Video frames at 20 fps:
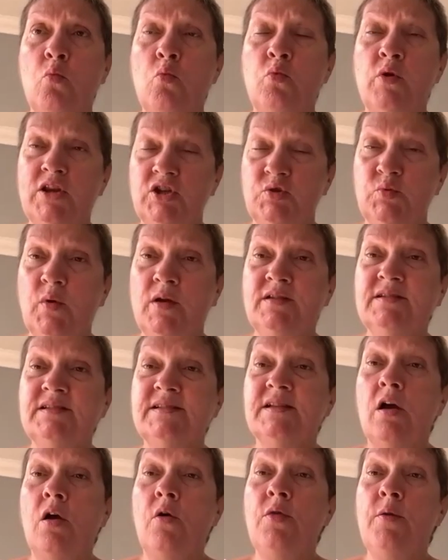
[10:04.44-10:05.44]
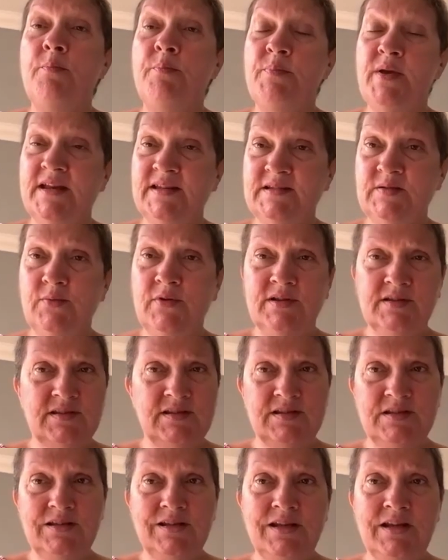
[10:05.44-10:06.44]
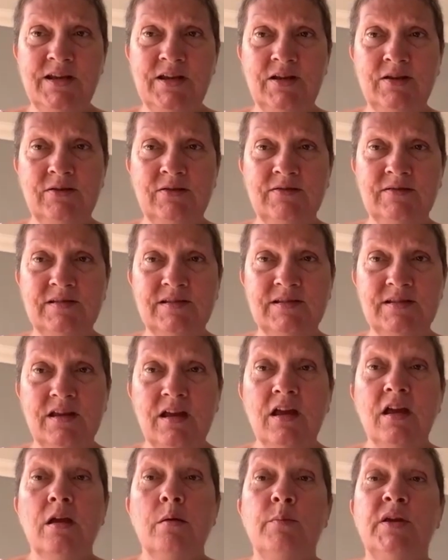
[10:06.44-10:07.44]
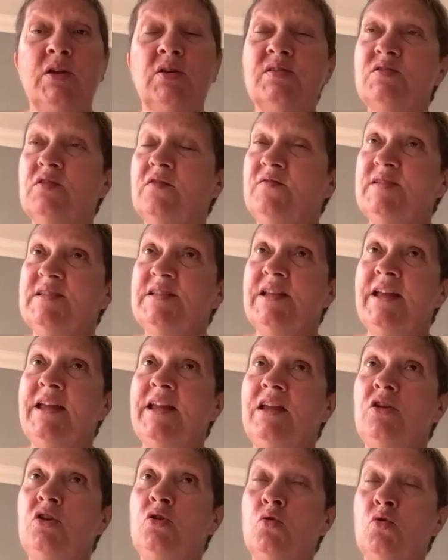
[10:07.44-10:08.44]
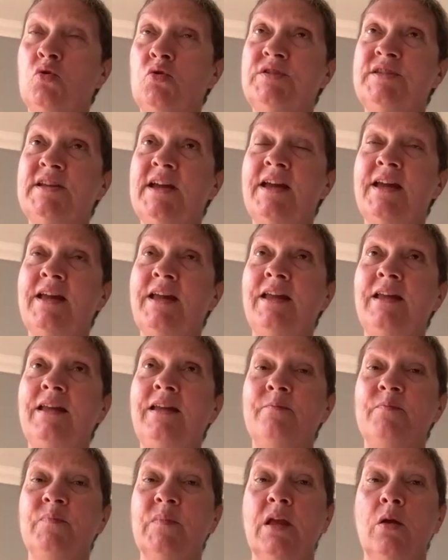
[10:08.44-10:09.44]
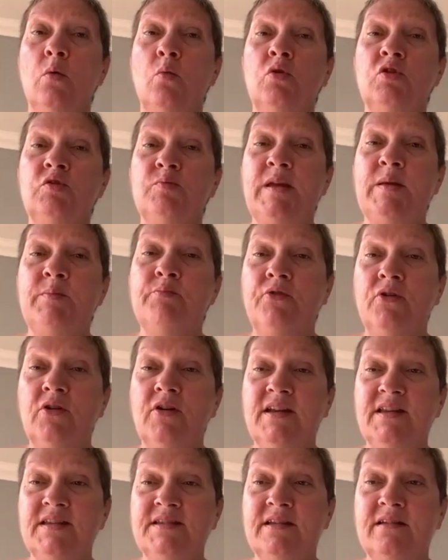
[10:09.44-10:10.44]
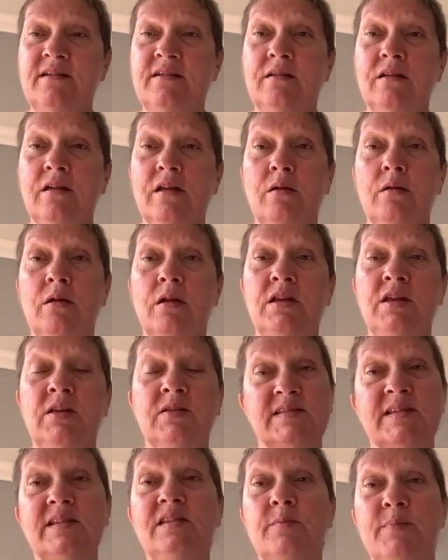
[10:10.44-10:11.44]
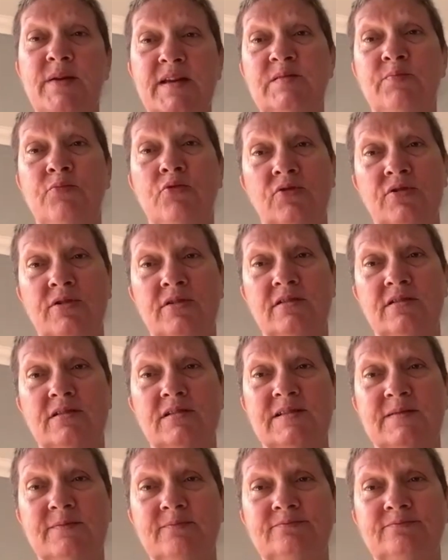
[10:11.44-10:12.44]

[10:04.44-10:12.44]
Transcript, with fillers: which ones are the best ones to use. Mm-hmm. Because mm-hmm. obviously, your day would be brighter using the best products.